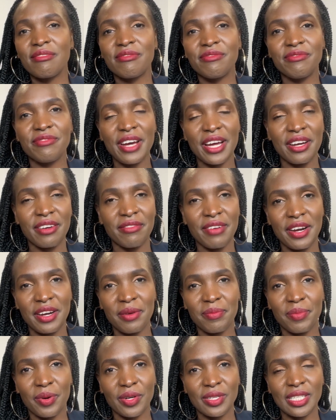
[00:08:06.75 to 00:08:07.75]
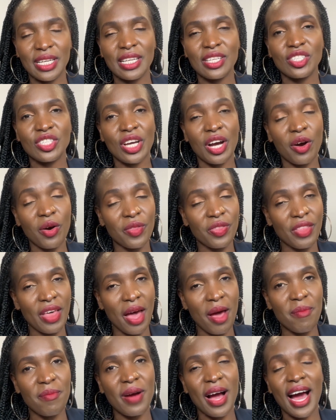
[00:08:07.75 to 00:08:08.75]
Very, very important. Check on
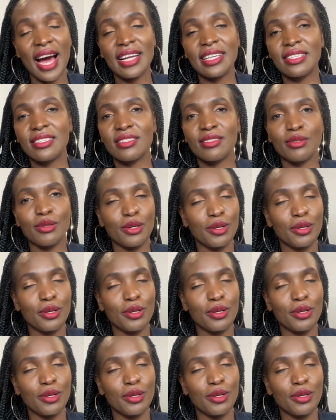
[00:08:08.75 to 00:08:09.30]
them, and